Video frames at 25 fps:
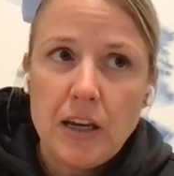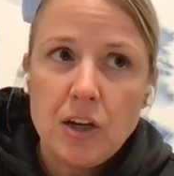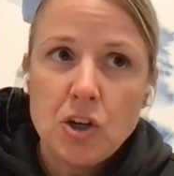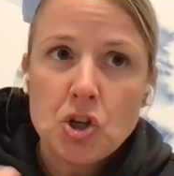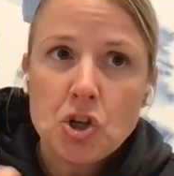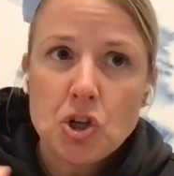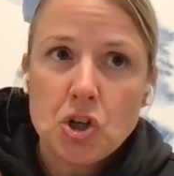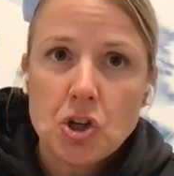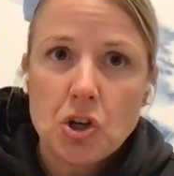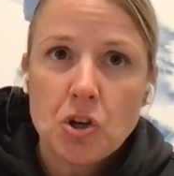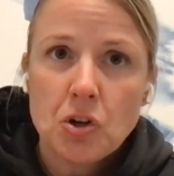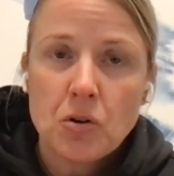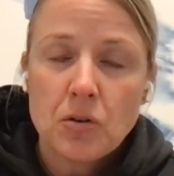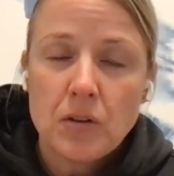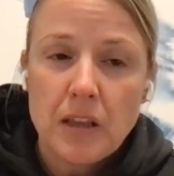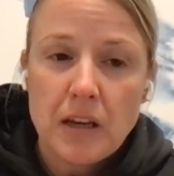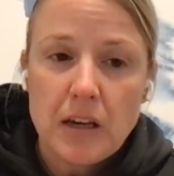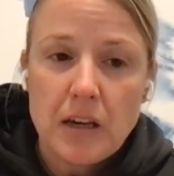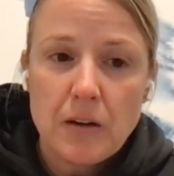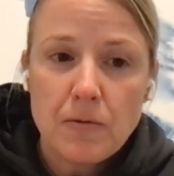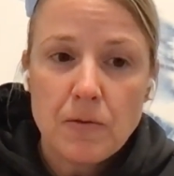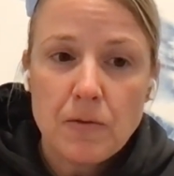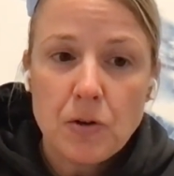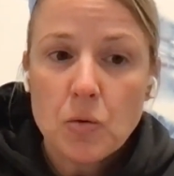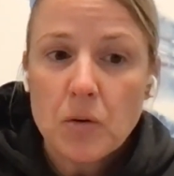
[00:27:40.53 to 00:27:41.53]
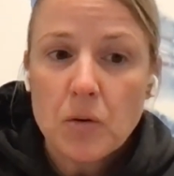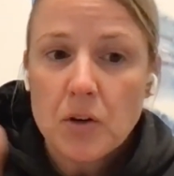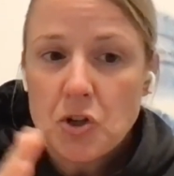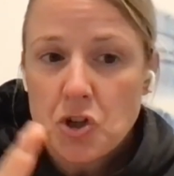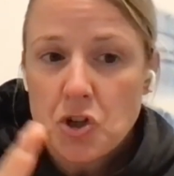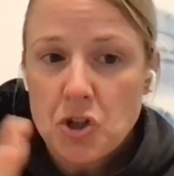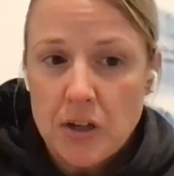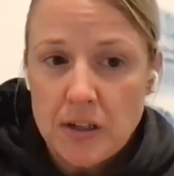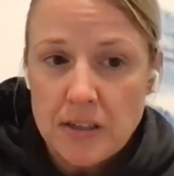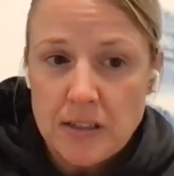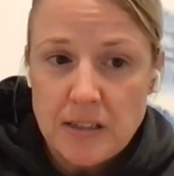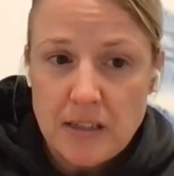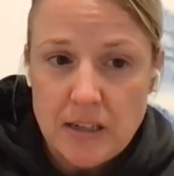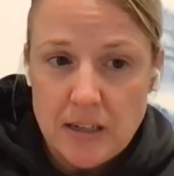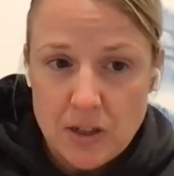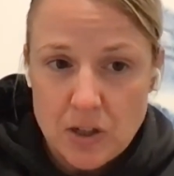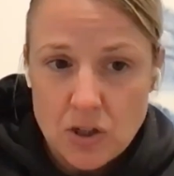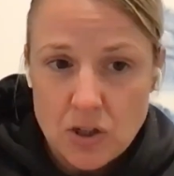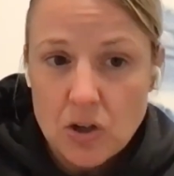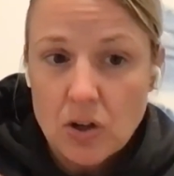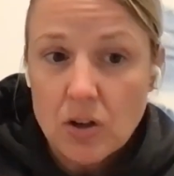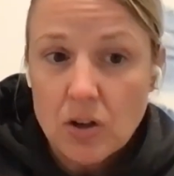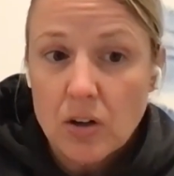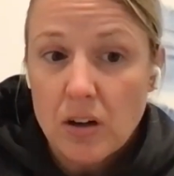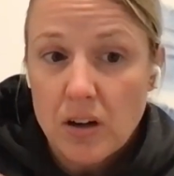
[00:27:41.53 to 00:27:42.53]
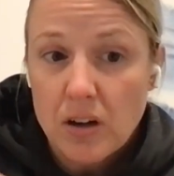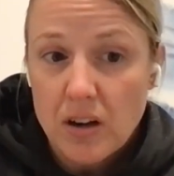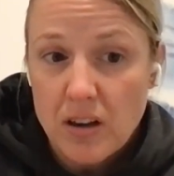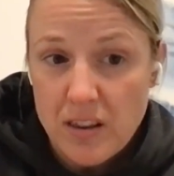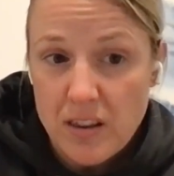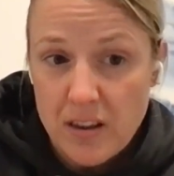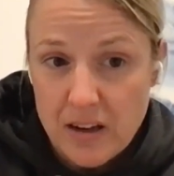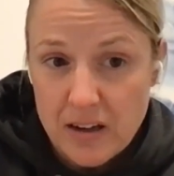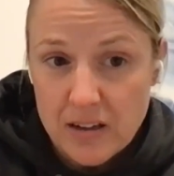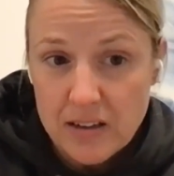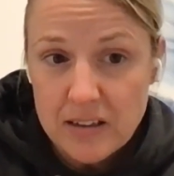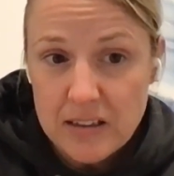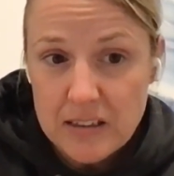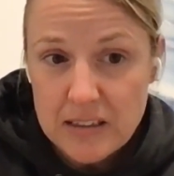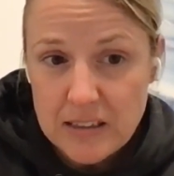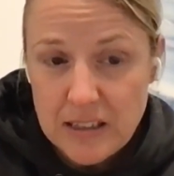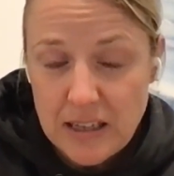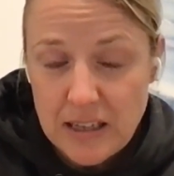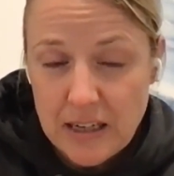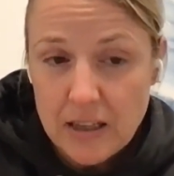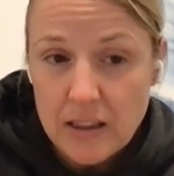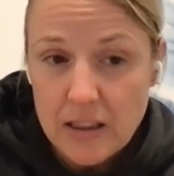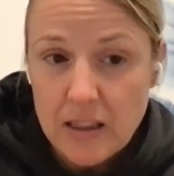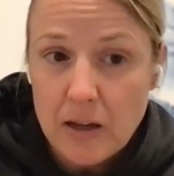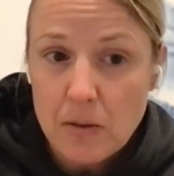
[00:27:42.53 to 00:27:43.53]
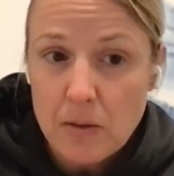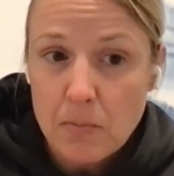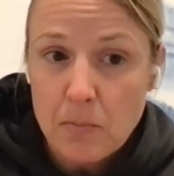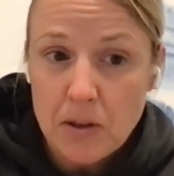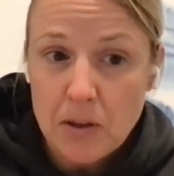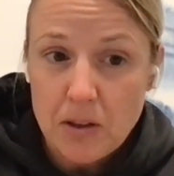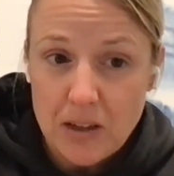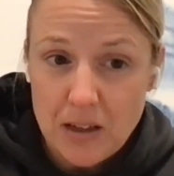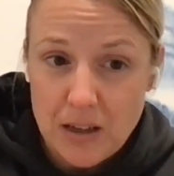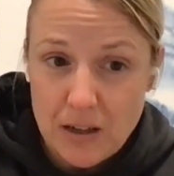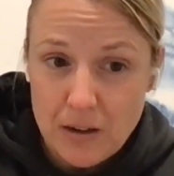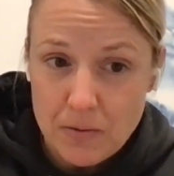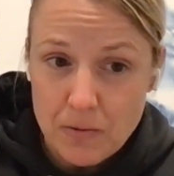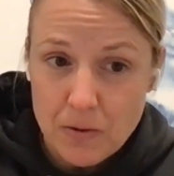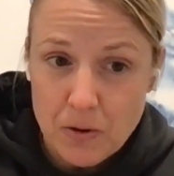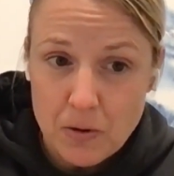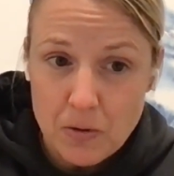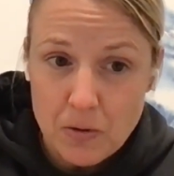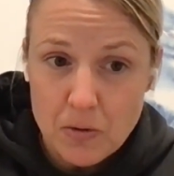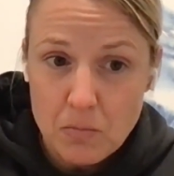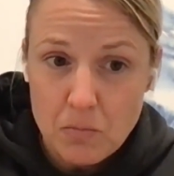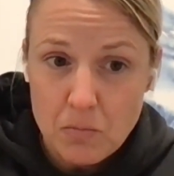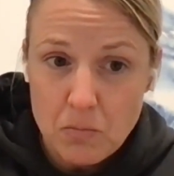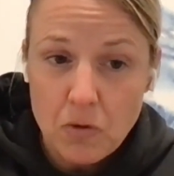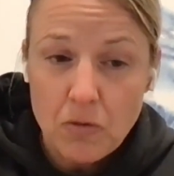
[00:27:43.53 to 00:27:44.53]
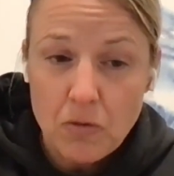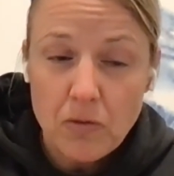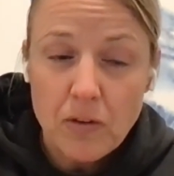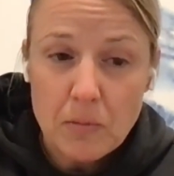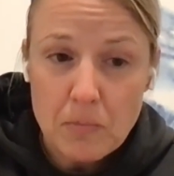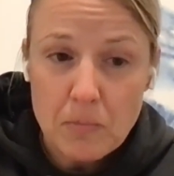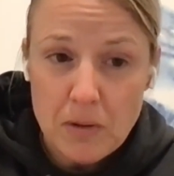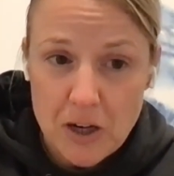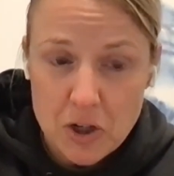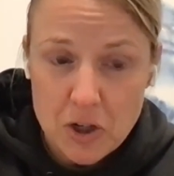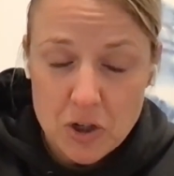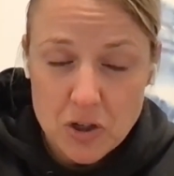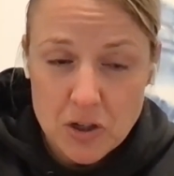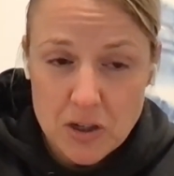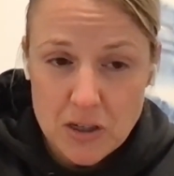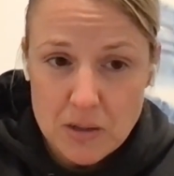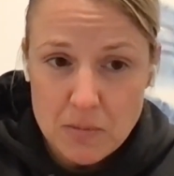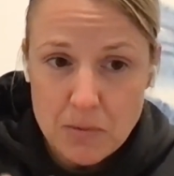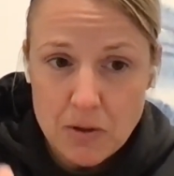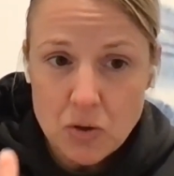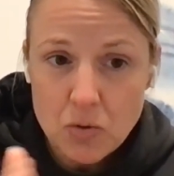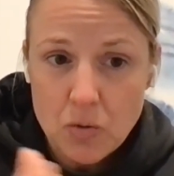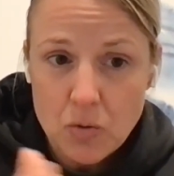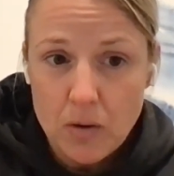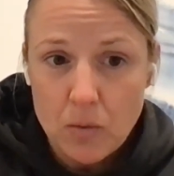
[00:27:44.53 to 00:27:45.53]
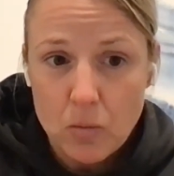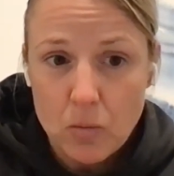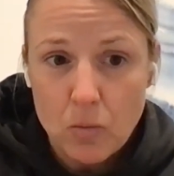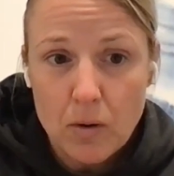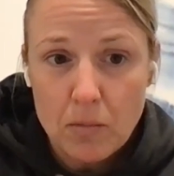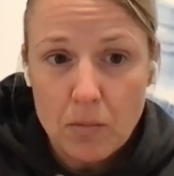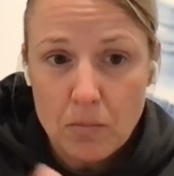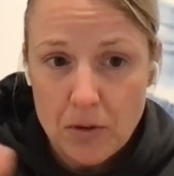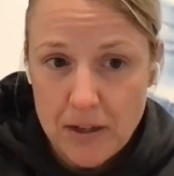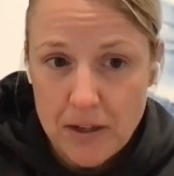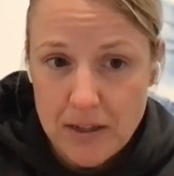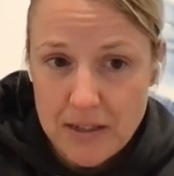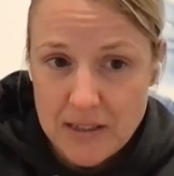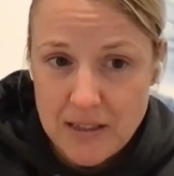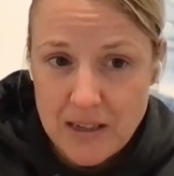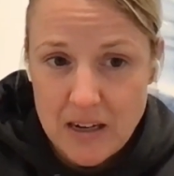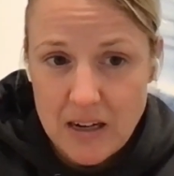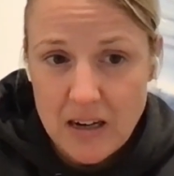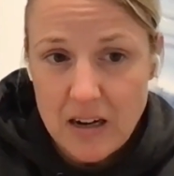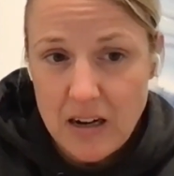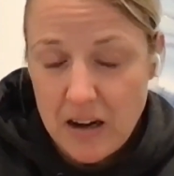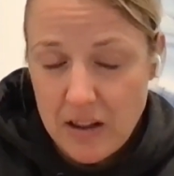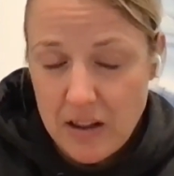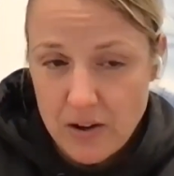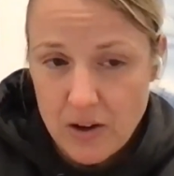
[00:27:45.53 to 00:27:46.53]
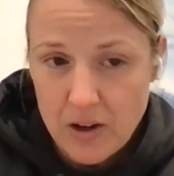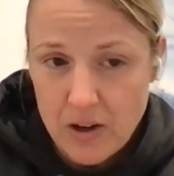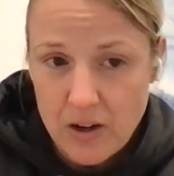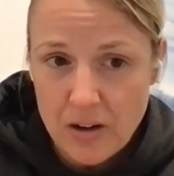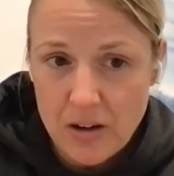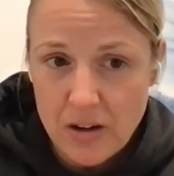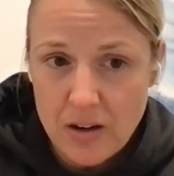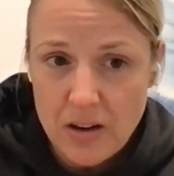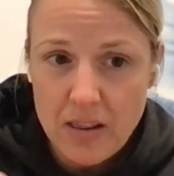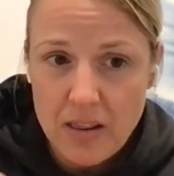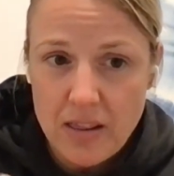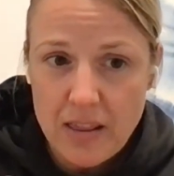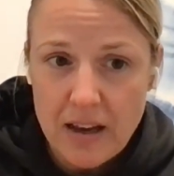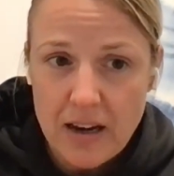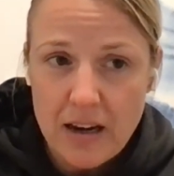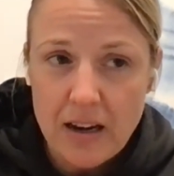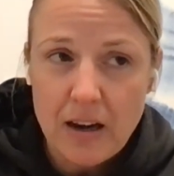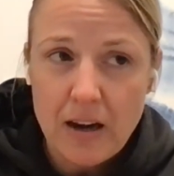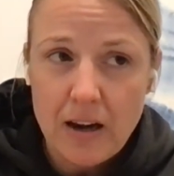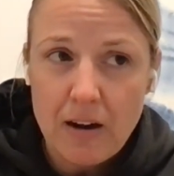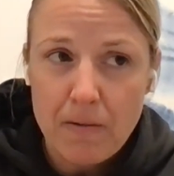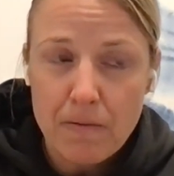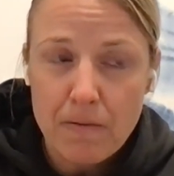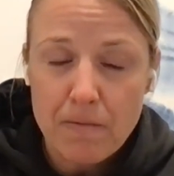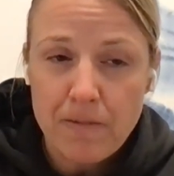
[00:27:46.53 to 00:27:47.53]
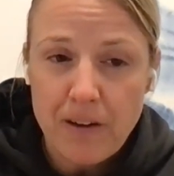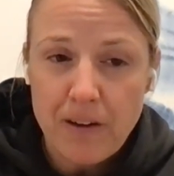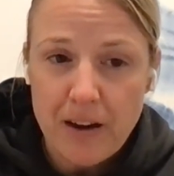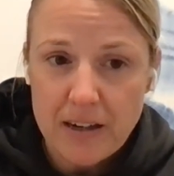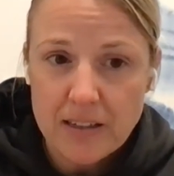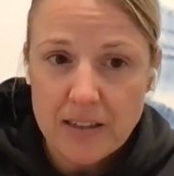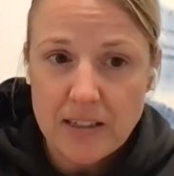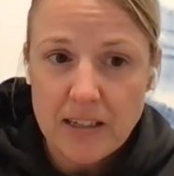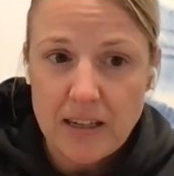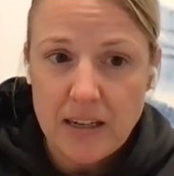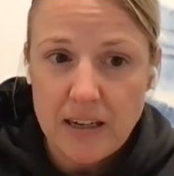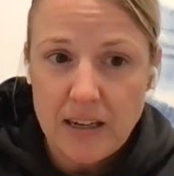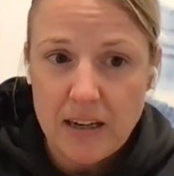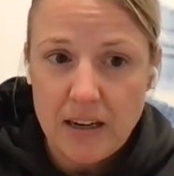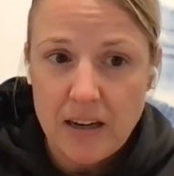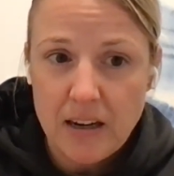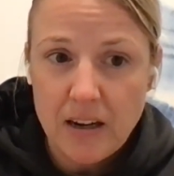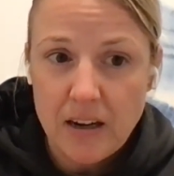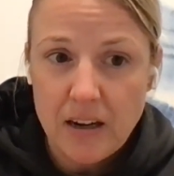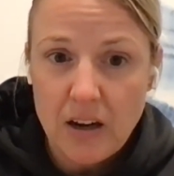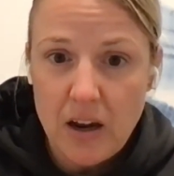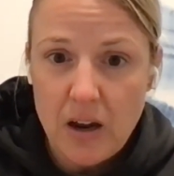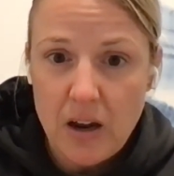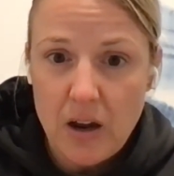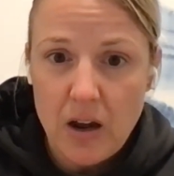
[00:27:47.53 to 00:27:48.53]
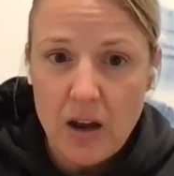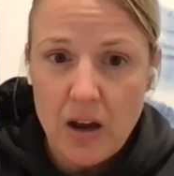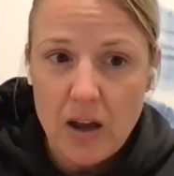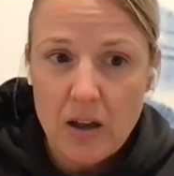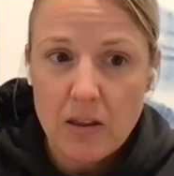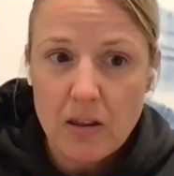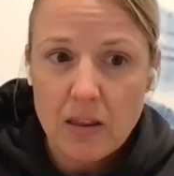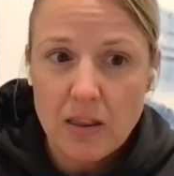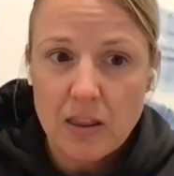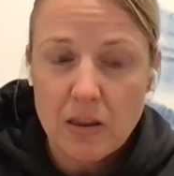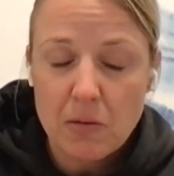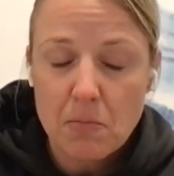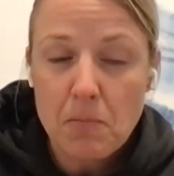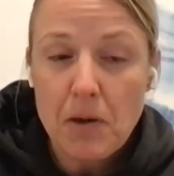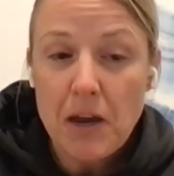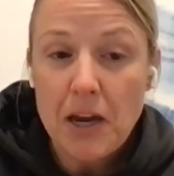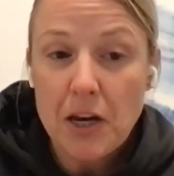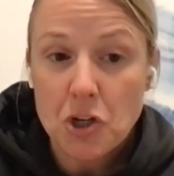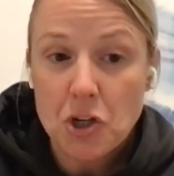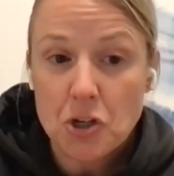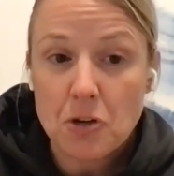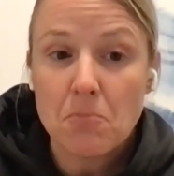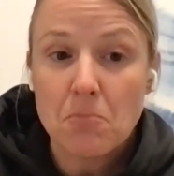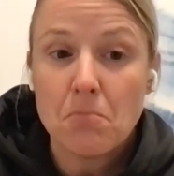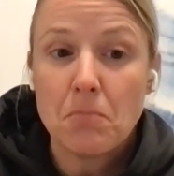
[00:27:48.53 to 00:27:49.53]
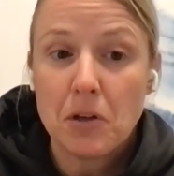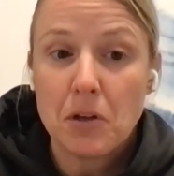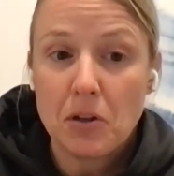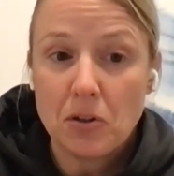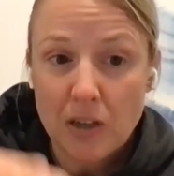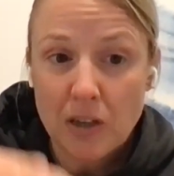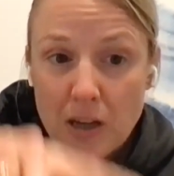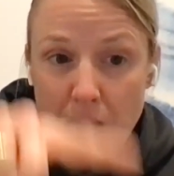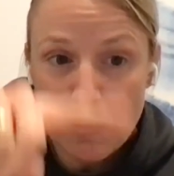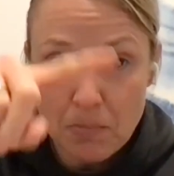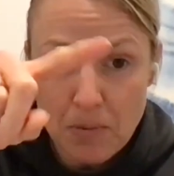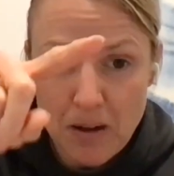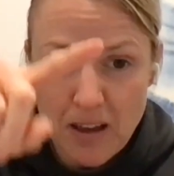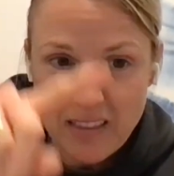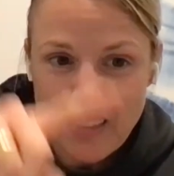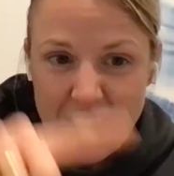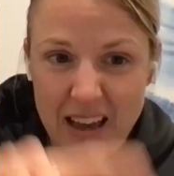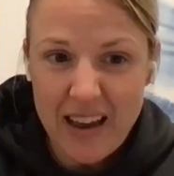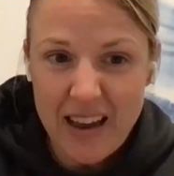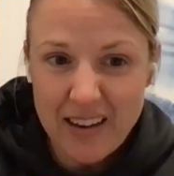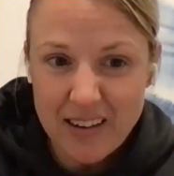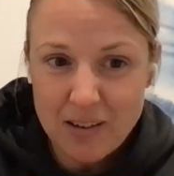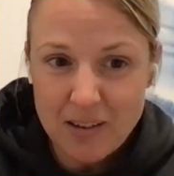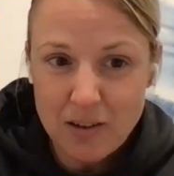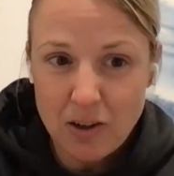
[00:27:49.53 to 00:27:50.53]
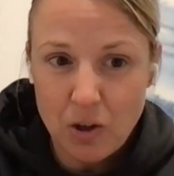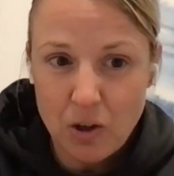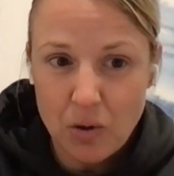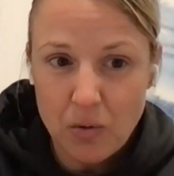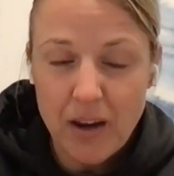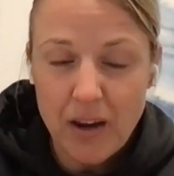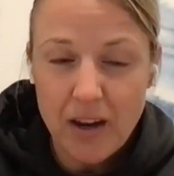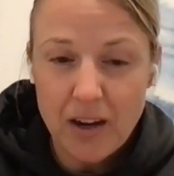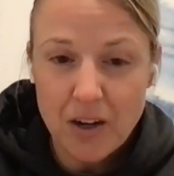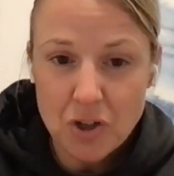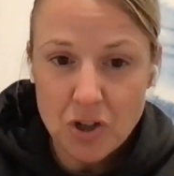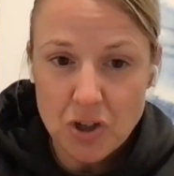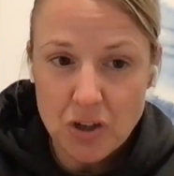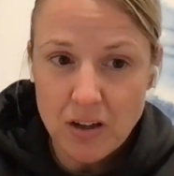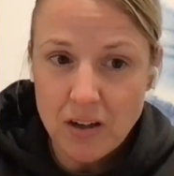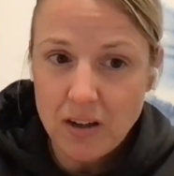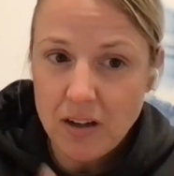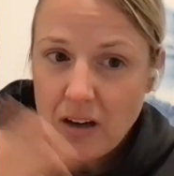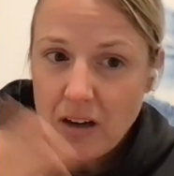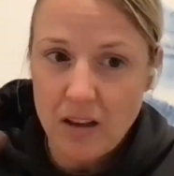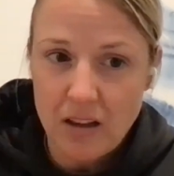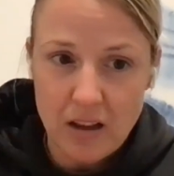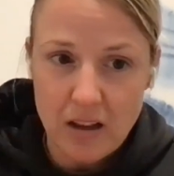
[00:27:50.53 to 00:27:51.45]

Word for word: It showed that if you adjusted certain things, like the ability for moving patients between one place and another, that it affected the patient buildup at that location.